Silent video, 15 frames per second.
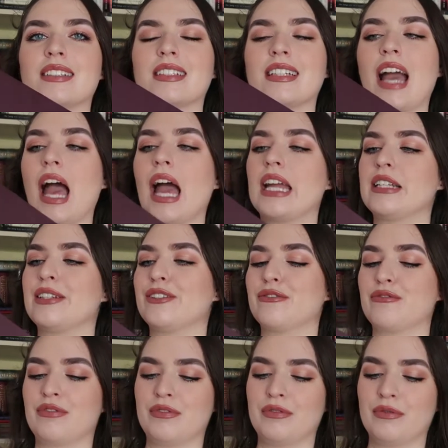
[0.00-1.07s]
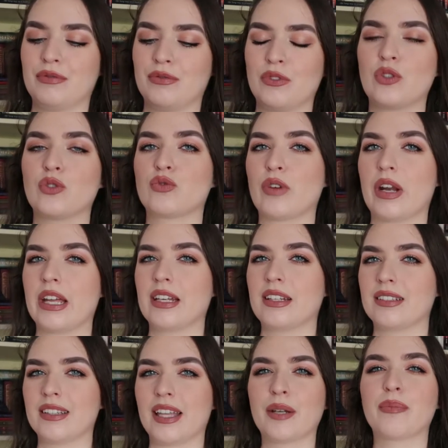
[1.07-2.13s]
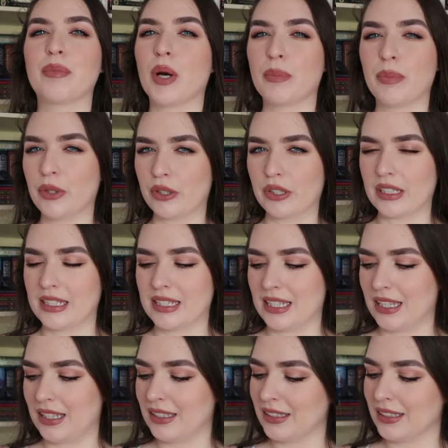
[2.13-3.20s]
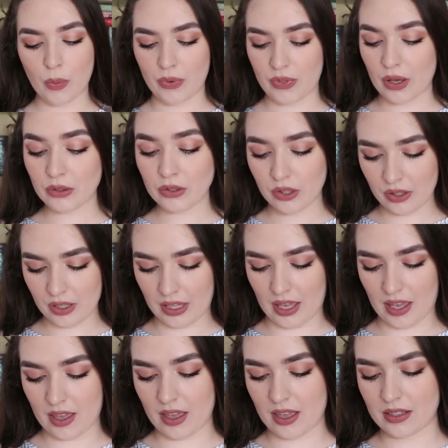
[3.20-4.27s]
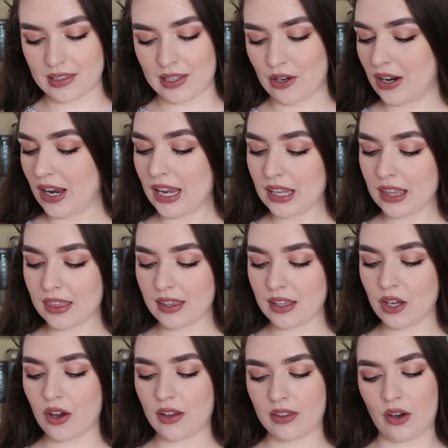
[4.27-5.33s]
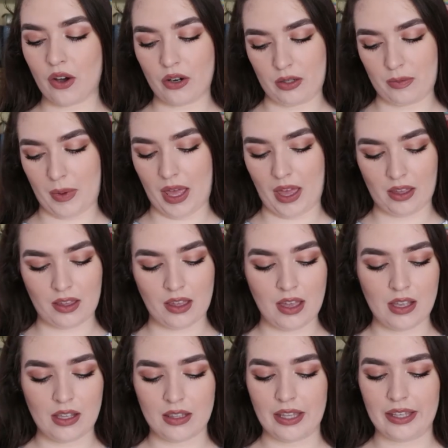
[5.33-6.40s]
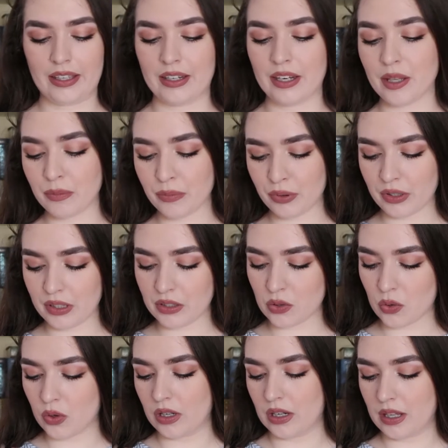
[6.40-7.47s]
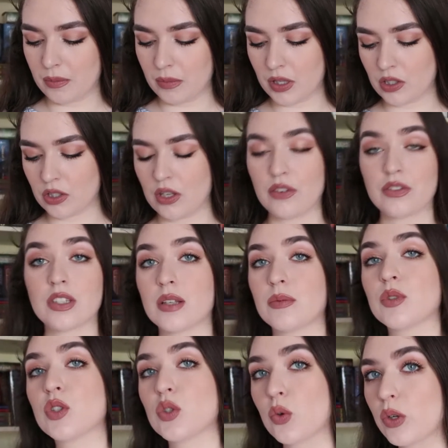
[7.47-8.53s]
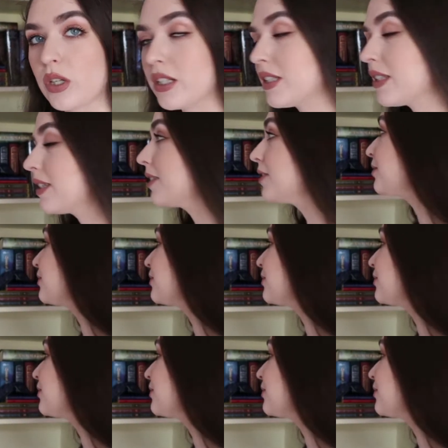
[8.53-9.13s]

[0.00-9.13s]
kind of red, like a burgundy. Without looking, is there anything on the hardback, like an imprint or an image of some sort?